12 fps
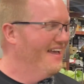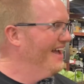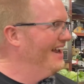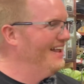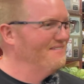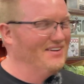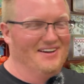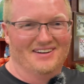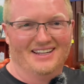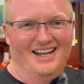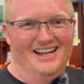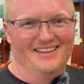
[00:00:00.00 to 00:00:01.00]
And I found a
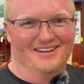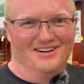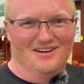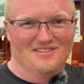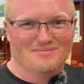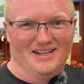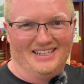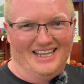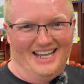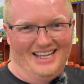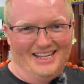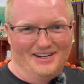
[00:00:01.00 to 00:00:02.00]
guy that carved my
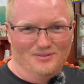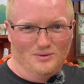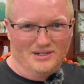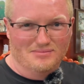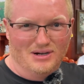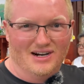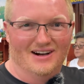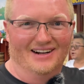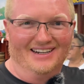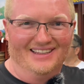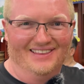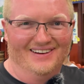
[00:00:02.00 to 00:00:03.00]
dad out of one
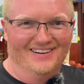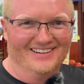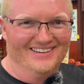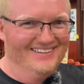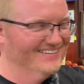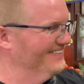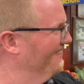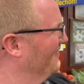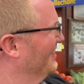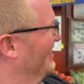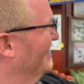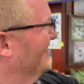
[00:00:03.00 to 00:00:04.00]
mahogany log here.
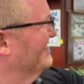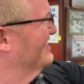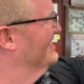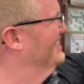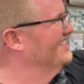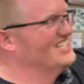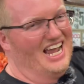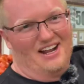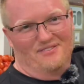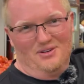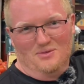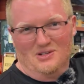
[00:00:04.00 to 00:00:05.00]
This is a
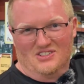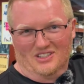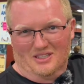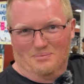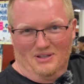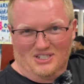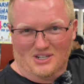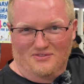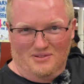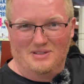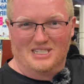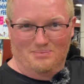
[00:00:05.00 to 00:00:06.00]
jackfruit. We took the picture
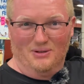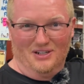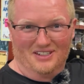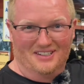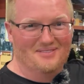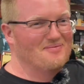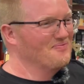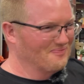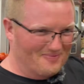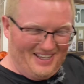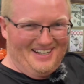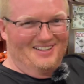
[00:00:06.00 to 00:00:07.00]
from his book
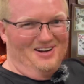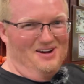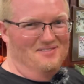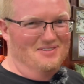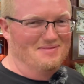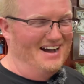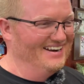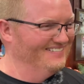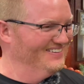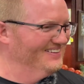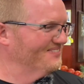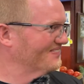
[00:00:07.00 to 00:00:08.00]
and carved him out of
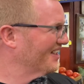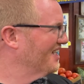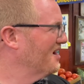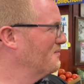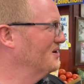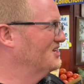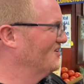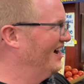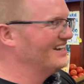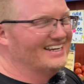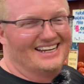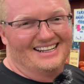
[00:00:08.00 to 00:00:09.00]
it. We
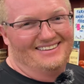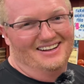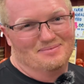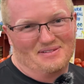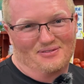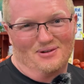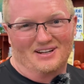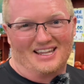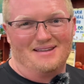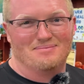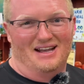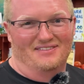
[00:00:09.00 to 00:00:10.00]
tried to get it done before we
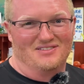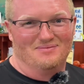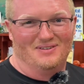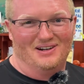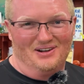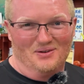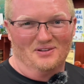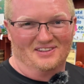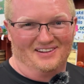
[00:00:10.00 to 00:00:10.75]
came back from uh, North